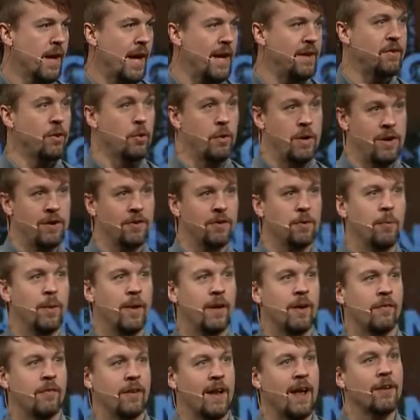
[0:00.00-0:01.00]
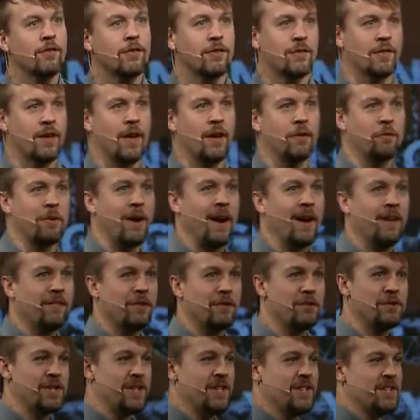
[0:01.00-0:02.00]
And so here's a bit of an exercise, right?
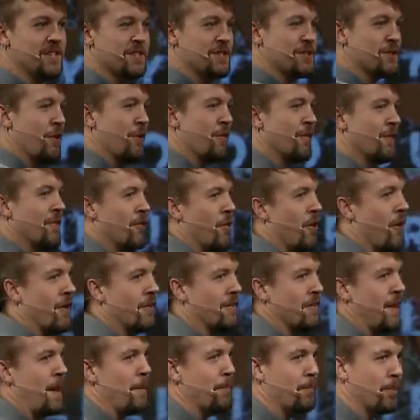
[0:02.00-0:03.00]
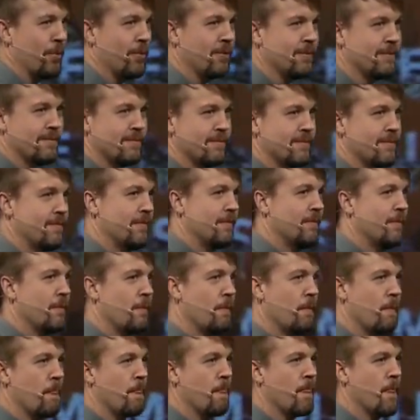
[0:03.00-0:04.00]
So Jesus served as our example
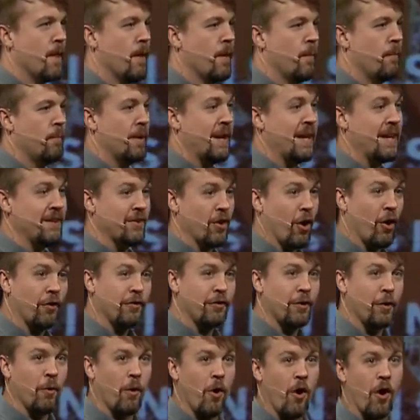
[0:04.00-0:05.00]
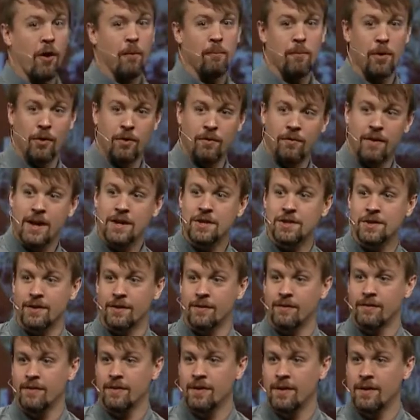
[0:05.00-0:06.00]
but he's also our
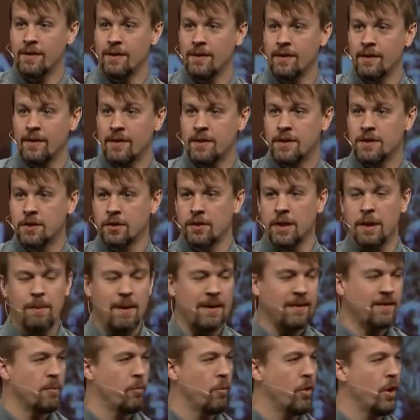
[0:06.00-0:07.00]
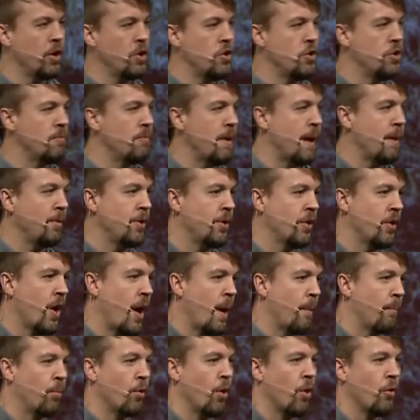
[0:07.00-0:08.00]
motivation. So think about someone who maybe you're
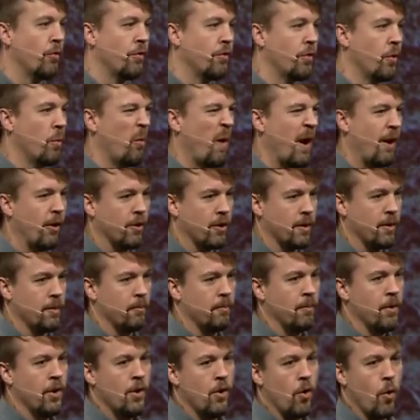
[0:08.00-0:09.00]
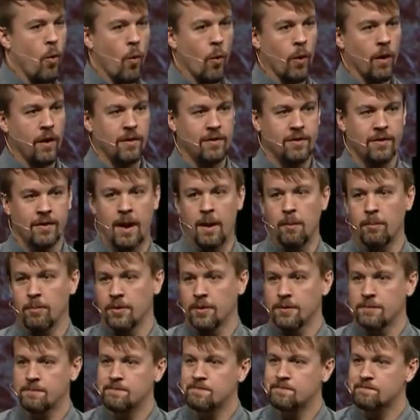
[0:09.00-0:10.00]
not prone to welcome or
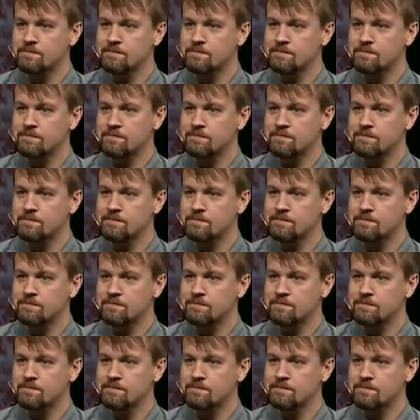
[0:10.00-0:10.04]
accept